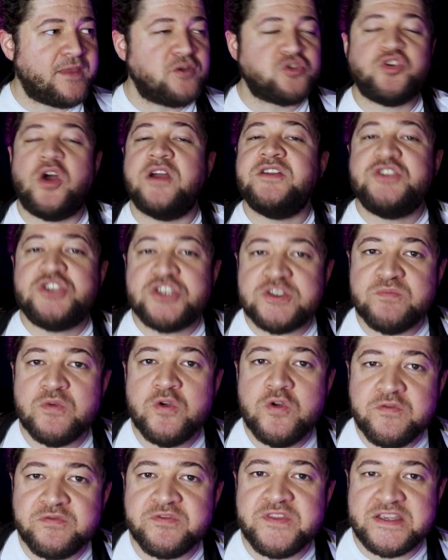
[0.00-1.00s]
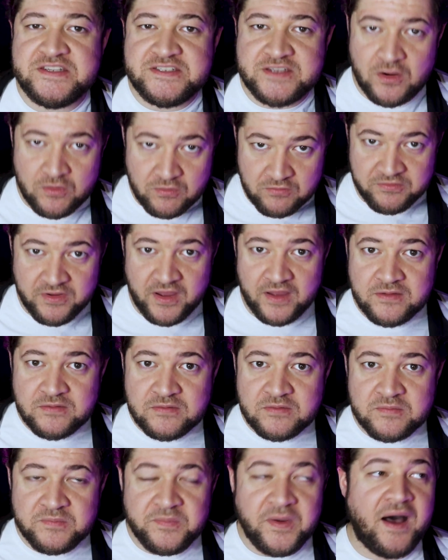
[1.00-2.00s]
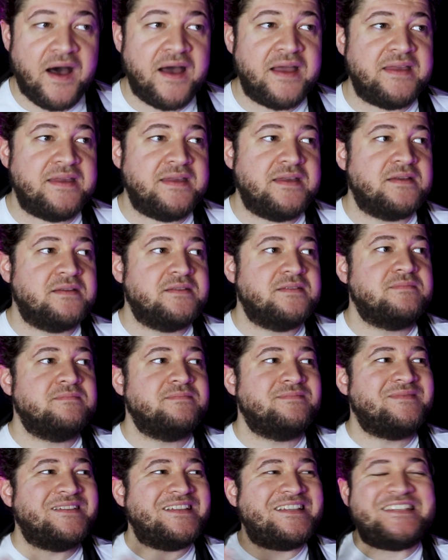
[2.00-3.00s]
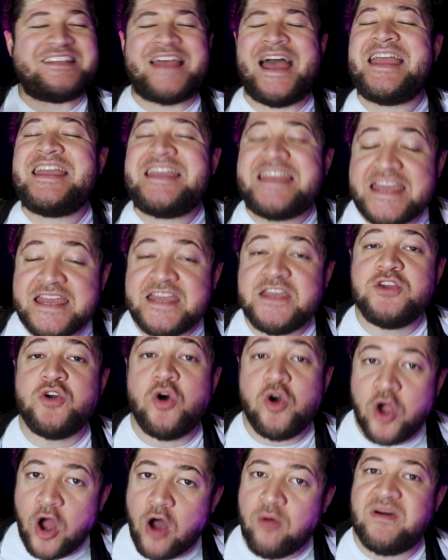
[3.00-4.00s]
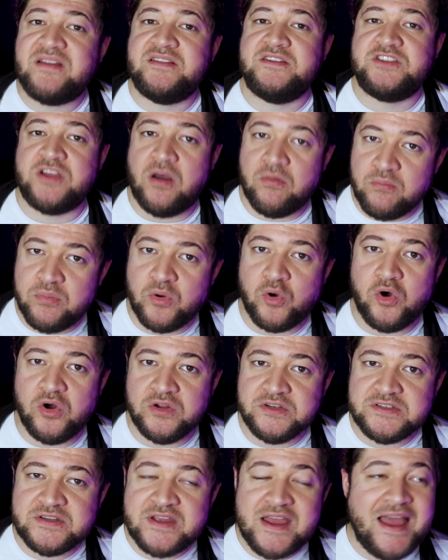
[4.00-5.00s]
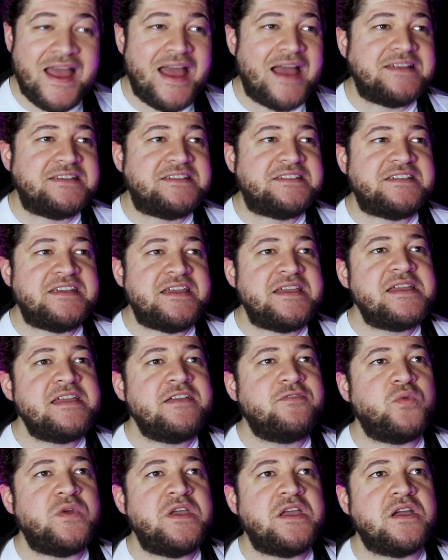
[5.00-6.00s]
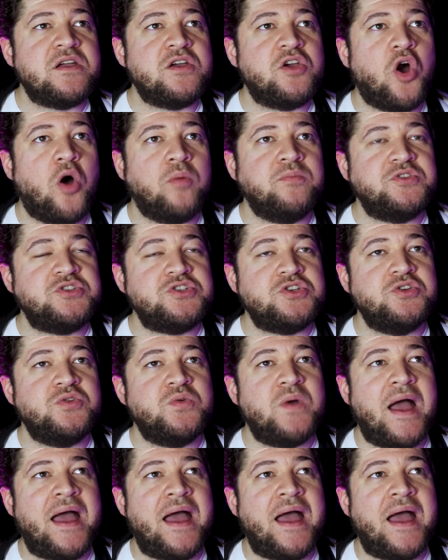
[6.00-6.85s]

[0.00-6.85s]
try and smooth this over by taking your comments on board and seeing if we can come to